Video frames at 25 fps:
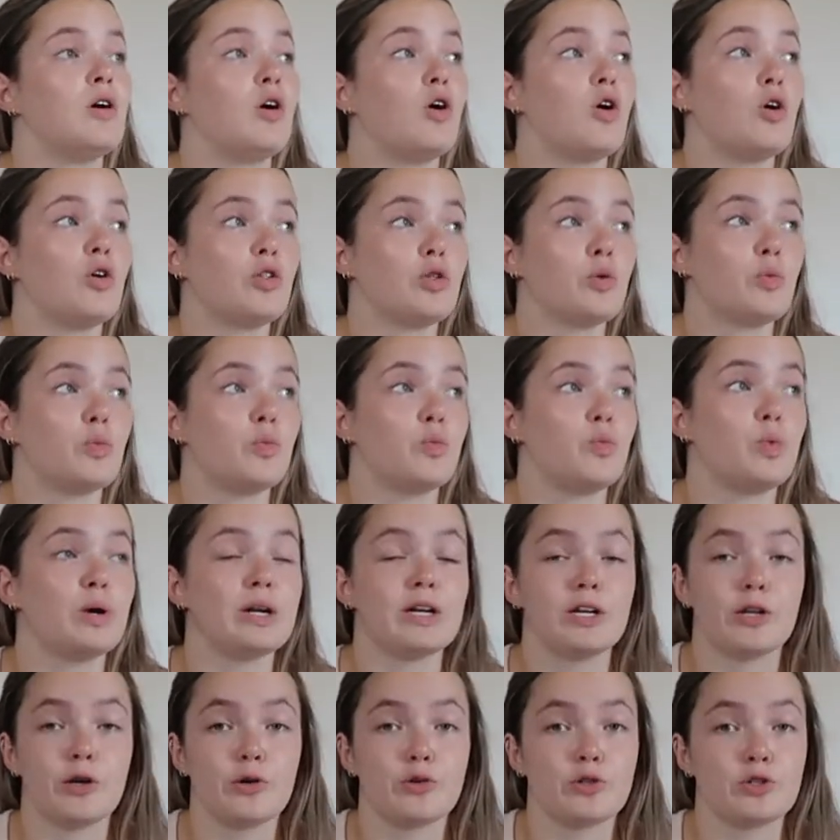All the
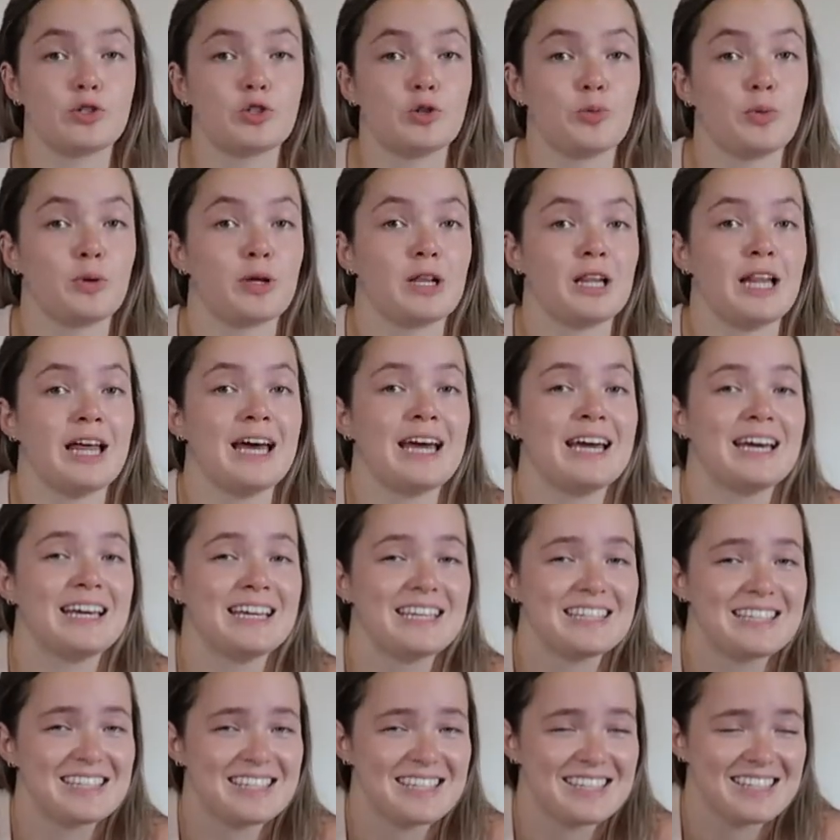windows are double
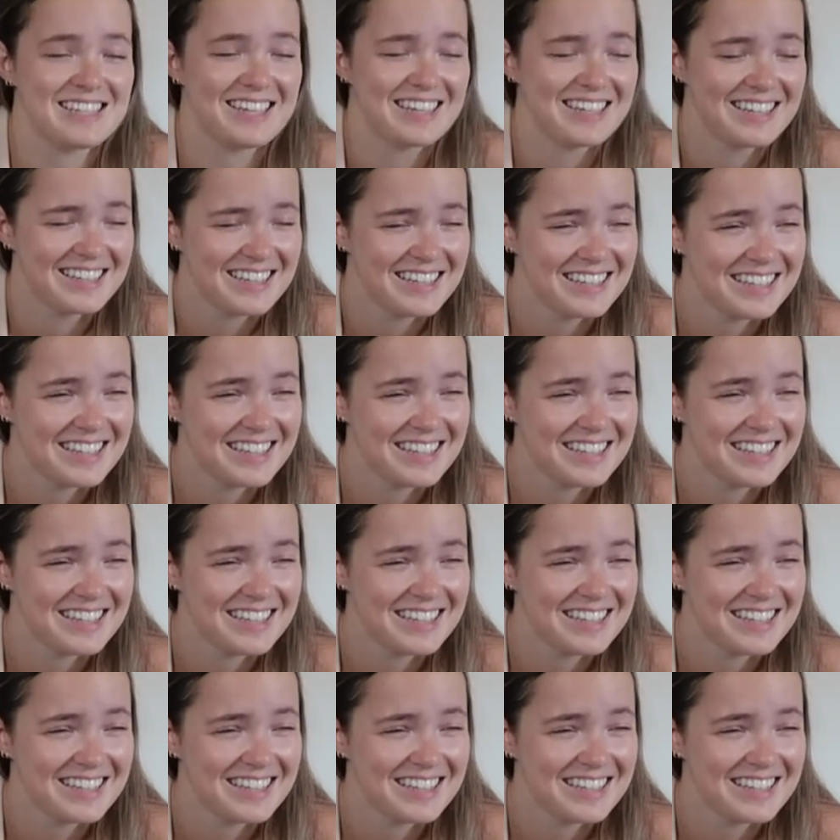glazed.